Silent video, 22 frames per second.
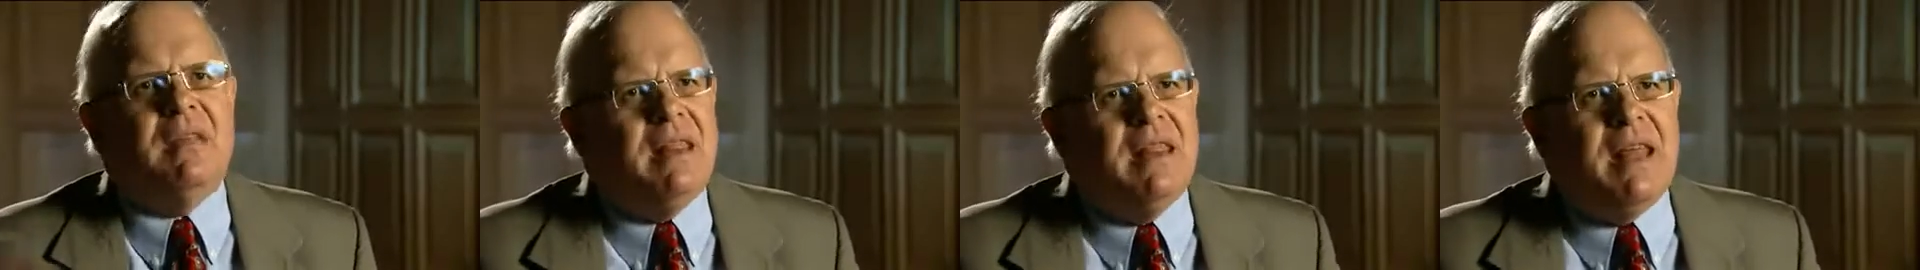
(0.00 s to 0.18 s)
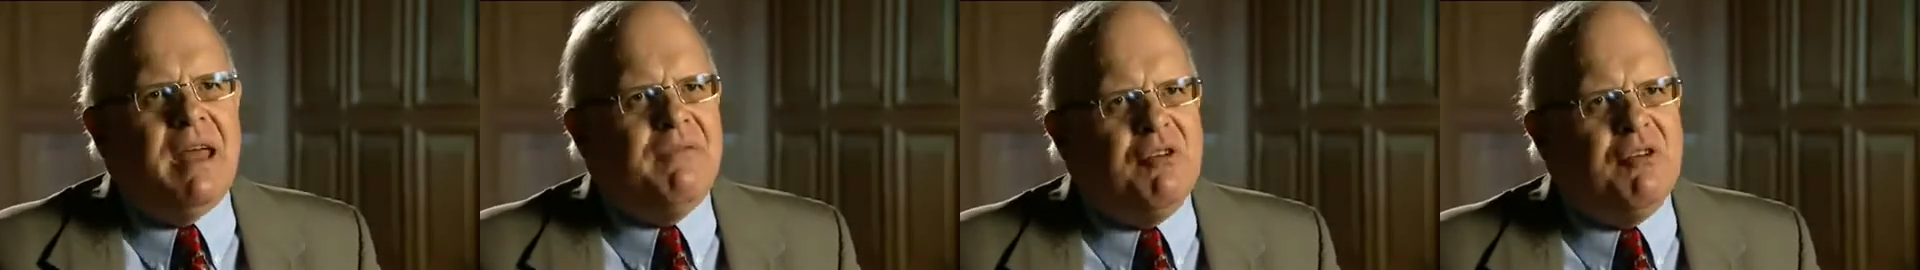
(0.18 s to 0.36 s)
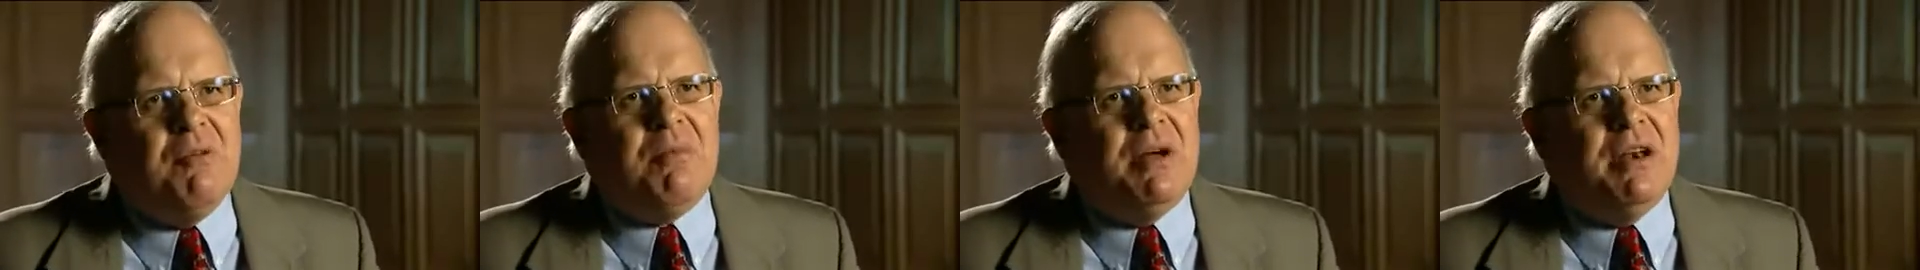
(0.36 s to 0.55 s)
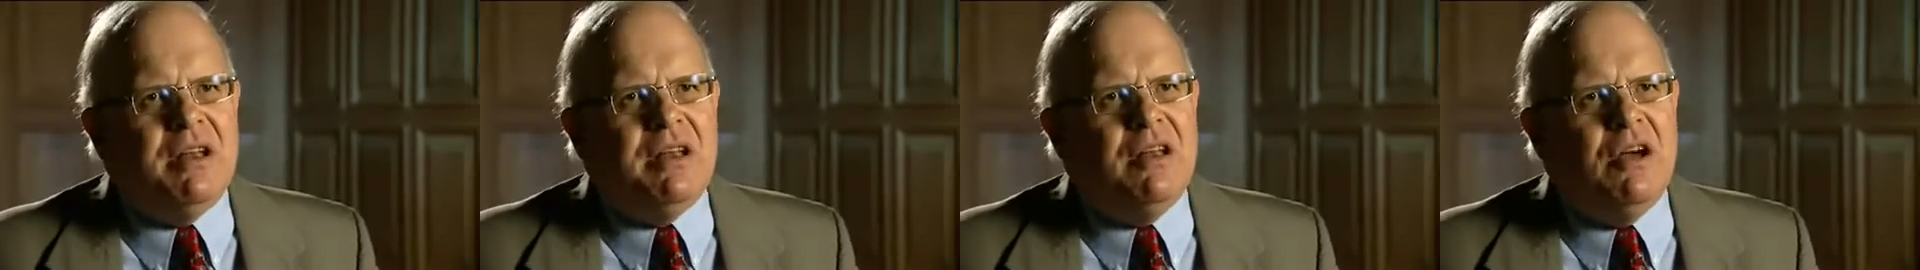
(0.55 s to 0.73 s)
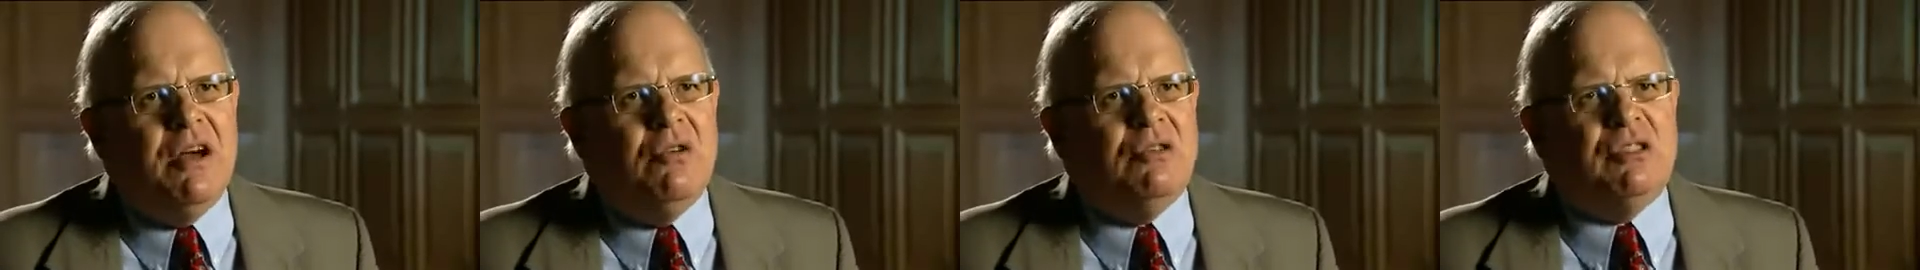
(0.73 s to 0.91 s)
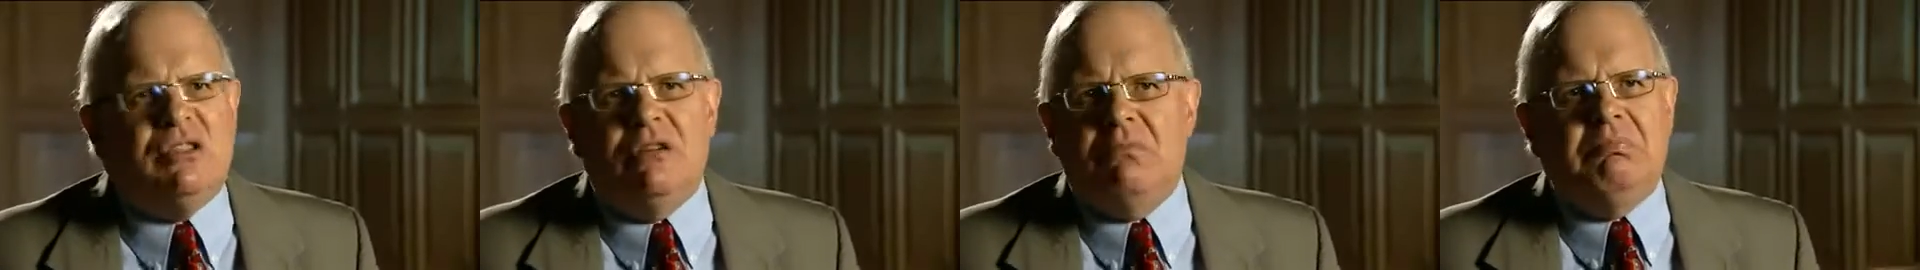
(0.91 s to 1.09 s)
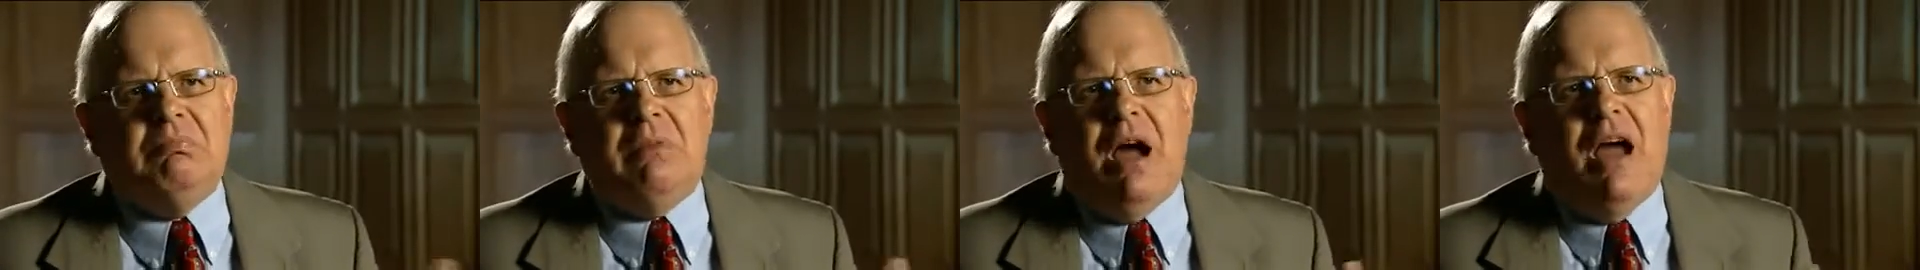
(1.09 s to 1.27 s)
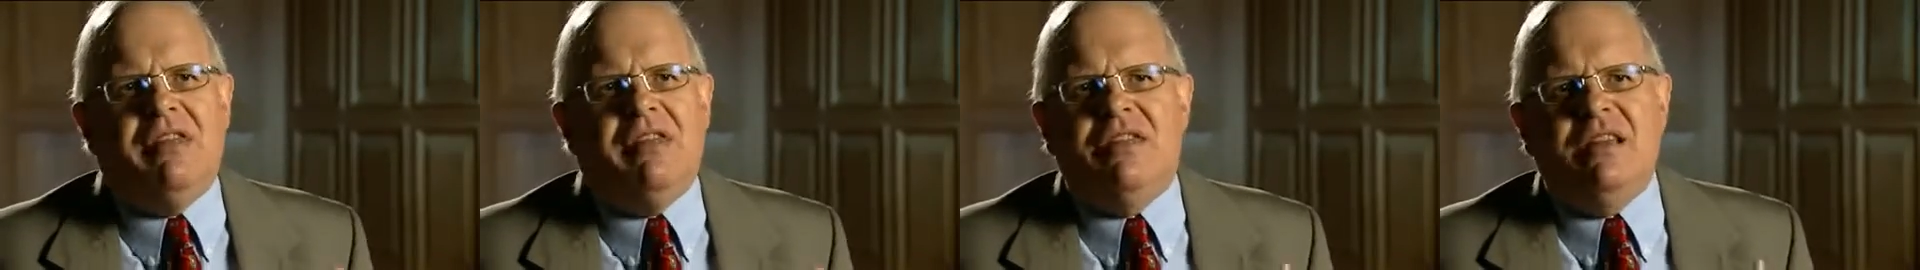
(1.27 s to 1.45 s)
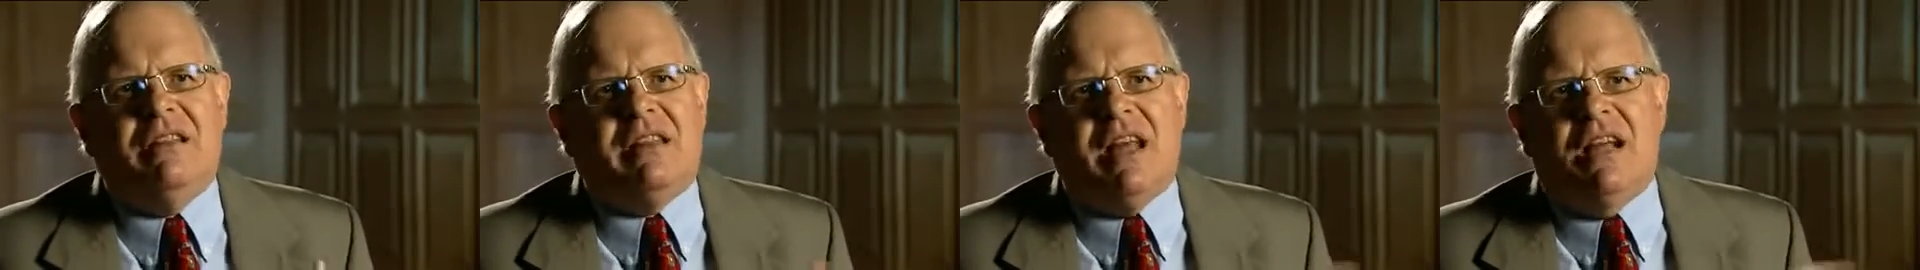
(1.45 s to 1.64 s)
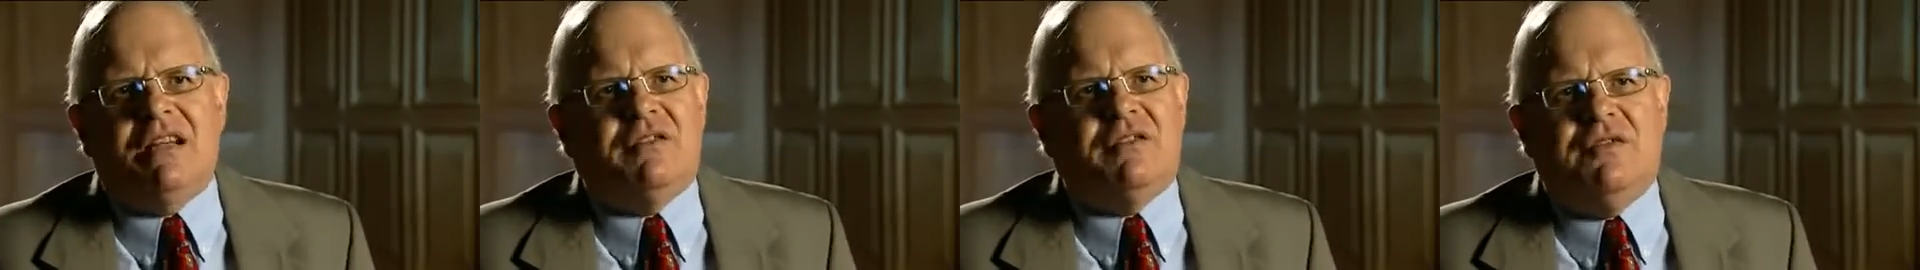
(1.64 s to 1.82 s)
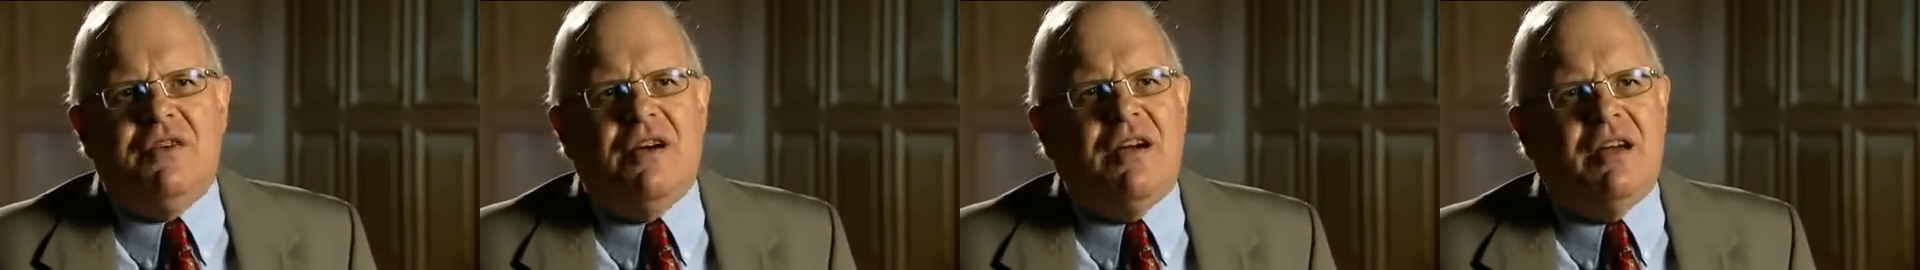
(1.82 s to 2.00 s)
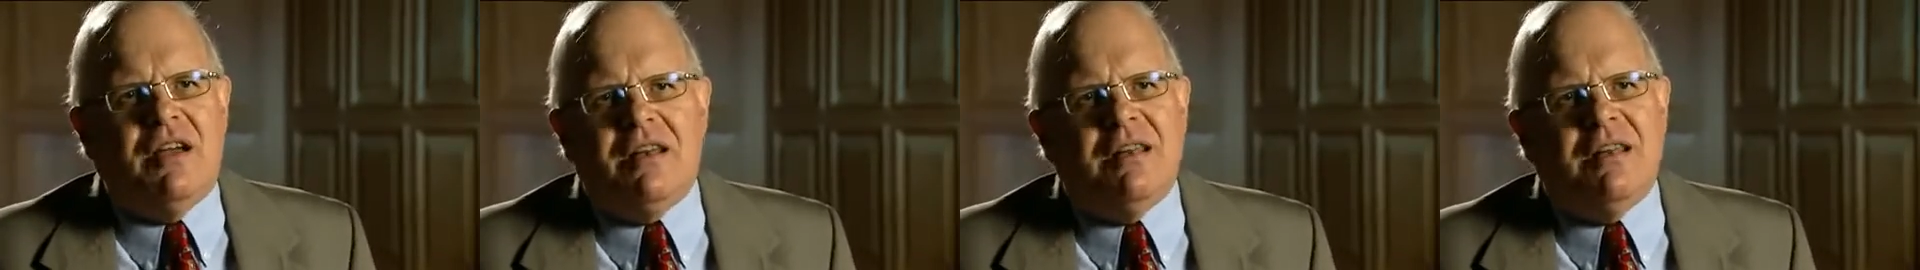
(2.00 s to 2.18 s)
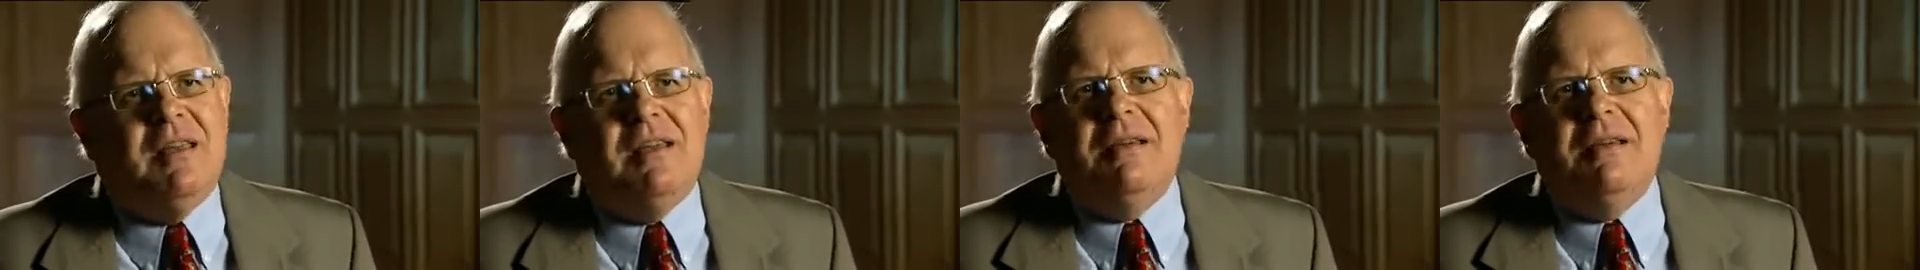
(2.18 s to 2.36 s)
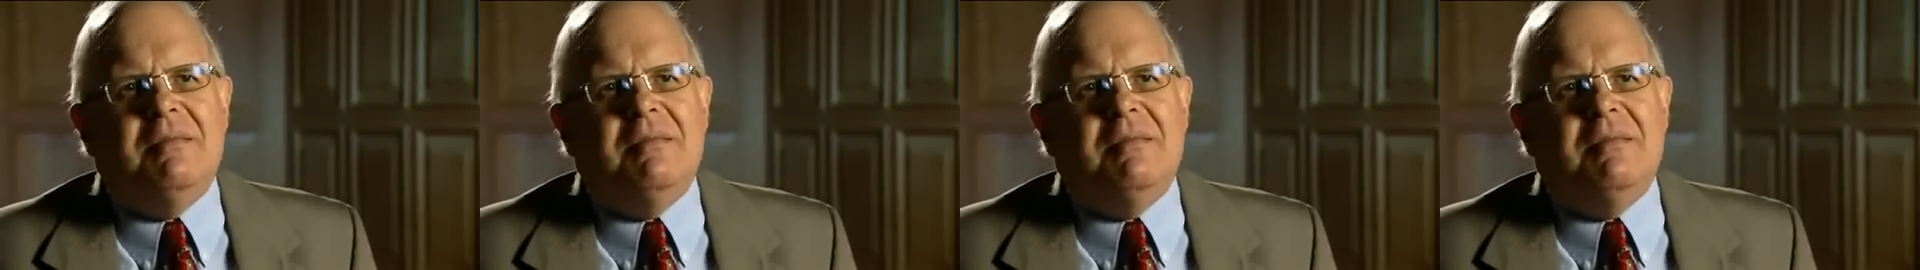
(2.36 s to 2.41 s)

And everybody knows it. I think that's fine,